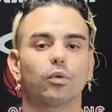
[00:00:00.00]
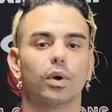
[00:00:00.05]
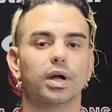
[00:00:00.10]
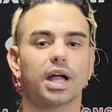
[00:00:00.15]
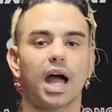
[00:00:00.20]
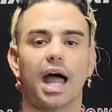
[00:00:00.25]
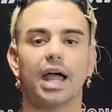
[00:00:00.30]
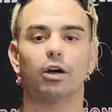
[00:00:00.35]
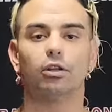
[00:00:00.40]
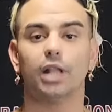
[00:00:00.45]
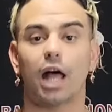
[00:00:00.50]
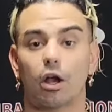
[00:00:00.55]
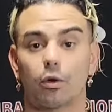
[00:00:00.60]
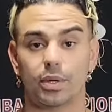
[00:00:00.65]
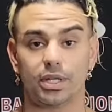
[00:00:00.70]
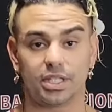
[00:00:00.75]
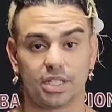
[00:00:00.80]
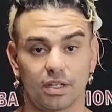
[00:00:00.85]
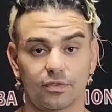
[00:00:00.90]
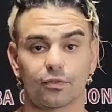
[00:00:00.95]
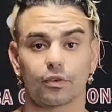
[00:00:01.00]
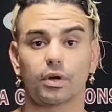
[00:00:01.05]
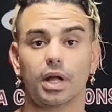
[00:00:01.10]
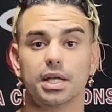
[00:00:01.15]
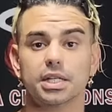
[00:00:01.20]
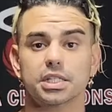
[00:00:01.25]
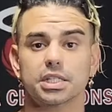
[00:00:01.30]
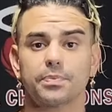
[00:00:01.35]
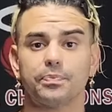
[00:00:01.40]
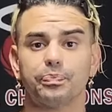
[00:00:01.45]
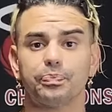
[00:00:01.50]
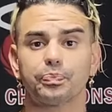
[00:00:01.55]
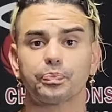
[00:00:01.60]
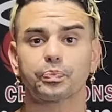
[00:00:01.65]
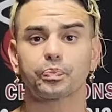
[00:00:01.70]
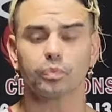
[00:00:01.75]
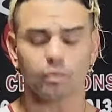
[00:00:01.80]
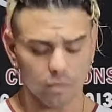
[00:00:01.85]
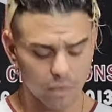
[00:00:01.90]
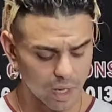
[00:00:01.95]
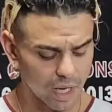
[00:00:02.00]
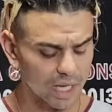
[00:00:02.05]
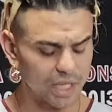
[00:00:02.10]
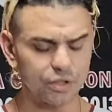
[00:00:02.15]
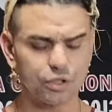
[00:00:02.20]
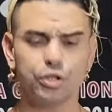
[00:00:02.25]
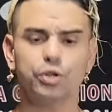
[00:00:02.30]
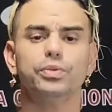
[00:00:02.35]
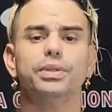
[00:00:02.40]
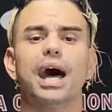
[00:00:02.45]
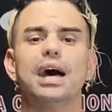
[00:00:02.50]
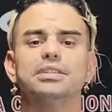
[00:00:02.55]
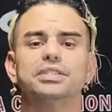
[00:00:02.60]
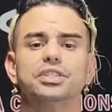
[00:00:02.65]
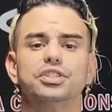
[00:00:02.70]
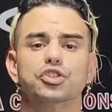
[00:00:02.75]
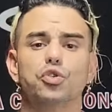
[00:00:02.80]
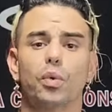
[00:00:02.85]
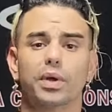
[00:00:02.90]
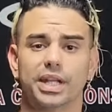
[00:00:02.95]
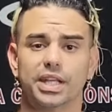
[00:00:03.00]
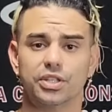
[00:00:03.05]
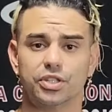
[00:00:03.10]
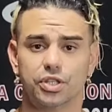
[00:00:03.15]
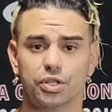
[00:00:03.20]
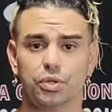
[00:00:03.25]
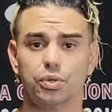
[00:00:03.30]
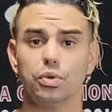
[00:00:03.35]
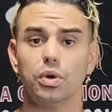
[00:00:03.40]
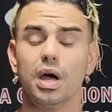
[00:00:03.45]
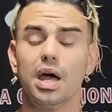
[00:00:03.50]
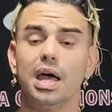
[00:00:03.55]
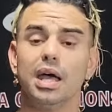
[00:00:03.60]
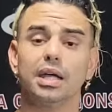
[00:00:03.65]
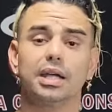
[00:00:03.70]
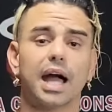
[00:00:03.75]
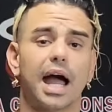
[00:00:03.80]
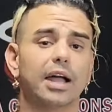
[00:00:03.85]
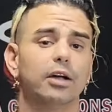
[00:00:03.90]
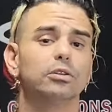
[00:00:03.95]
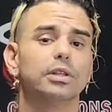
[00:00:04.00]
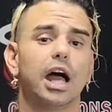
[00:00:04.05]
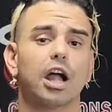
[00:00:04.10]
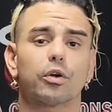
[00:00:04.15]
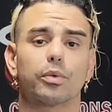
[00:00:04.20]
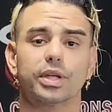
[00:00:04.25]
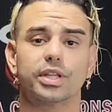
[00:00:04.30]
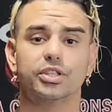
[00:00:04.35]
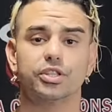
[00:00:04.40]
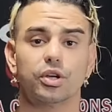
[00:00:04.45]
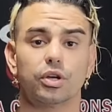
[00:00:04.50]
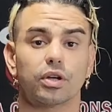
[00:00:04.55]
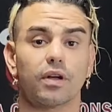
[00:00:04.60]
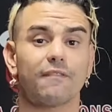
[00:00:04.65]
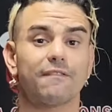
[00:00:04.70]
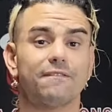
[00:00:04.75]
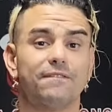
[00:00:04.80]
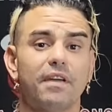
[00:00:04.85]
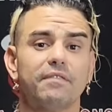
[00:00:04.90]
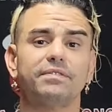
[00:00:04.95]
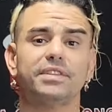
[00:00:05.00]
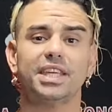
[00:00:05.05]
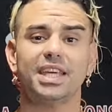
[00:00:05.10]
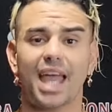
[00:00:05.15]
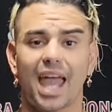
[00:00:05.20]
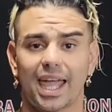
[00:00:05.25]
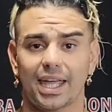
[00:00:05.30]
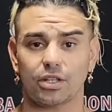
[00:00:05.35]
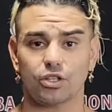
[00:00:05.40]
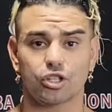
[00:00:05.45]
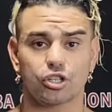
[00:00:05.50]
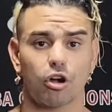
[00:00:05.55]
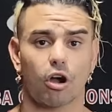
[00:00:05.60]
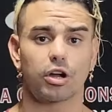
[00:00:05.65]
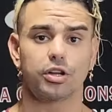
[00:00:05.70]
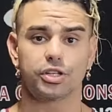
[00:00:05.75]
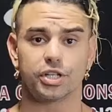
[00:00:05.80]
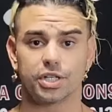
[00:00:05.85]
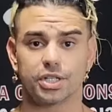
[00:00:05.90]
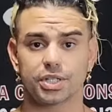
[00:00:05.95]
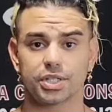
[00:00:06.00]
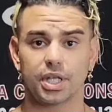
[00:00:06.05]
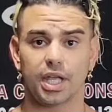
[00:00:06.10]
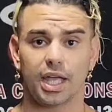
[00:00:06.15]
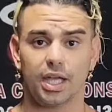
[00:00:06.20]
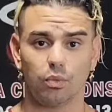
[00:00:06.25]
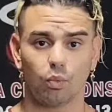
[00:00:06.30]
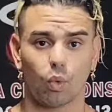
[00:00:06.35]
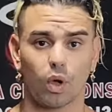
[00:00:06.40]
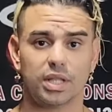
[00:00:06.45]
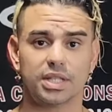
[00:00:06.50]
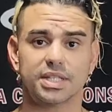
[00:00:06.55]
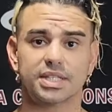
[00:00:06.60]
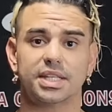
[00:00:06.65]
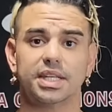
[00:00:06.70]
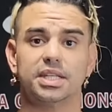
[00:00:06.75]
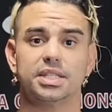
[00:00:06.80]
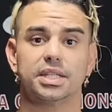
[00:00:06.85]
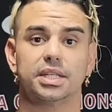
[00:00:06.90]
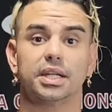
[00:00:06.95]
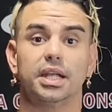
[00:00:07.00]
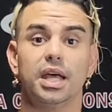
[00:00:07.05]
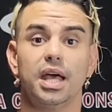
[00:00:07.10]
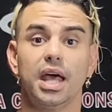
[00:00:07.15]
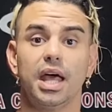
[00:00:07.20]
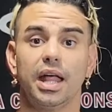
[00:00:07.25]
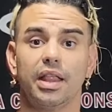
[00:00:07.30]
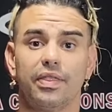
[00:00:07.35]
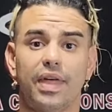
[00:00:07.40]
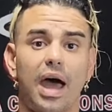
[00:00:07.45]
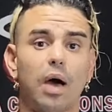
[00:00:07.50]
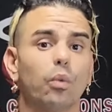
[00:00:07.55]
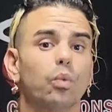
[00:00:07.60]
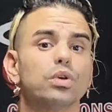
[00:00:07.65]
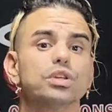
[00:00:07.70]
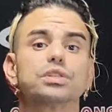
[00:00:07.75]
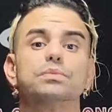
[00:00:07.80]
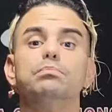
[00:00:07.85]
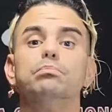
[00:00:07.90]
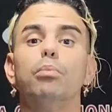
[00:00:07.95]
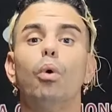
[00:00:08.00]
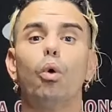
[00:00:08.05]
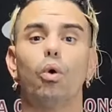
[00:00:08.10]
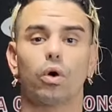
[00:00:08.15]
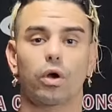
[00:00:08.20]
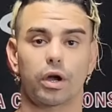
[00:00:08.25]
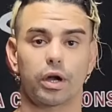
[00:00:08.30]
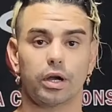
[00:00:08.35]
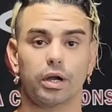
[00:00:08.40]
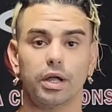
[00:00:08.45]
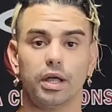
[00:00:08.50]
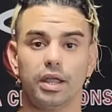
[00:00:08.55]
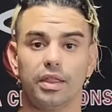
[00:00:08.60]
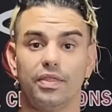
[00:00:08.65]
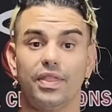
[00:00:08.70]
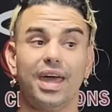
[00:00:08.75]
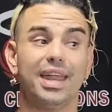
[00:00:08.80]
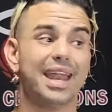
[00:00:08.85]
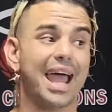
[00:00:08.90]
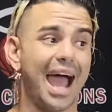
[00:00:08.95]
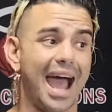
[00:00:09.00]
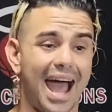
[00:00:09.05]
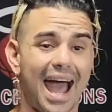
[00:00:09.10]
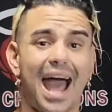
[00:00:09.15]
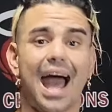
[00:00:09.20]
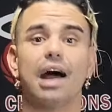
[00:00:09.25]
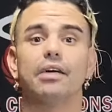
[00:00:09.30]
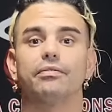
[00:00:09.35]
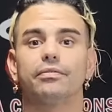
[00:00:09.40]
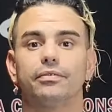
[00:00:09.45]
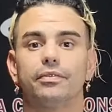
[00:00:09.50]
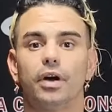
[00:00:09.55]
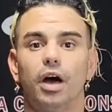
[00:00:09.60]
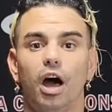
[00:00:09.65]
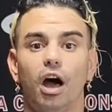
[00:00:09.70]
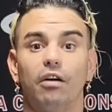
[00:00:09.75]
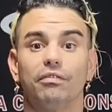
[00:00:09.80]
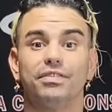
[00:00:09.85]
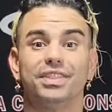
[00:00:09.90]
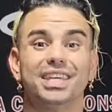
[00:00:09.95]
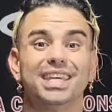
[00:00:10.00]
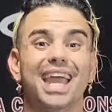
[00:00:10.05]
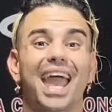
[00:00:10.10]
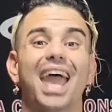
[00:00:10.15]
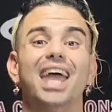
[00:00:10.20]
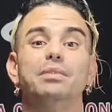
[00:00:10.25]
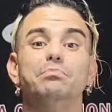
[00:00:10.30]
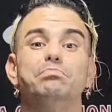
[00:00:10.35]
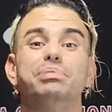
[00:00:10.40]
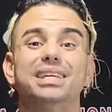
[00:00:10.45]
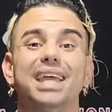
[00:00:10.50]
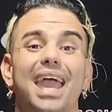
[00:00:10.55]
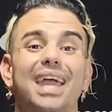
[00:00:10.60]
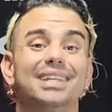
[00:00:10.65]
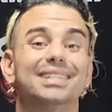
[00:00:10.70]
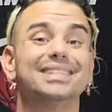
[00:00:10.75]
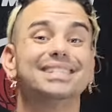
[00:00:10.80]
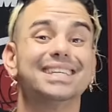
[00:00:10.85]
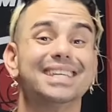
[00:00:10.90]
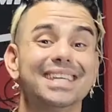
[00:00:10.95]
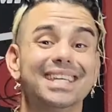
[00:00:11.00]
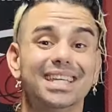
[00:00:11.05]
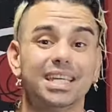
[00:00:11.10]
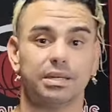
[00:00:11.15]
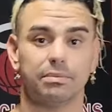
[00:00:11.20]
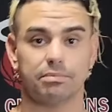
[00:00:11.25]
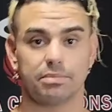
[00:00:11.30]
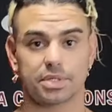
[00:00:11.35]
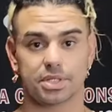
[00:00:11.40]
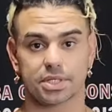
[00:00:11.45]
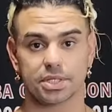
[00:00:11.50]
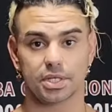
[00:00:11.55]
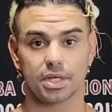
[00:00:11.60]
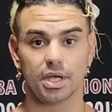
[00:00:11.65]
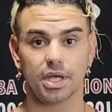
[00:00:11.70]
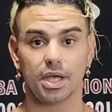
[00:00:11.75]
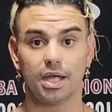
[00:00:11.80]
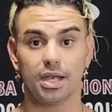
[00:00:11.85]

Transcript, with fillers: for what Kyle Lowry did for us. In 2022, Kyle Lowry took 58 charges in one season. That was more than half of the NBA teams,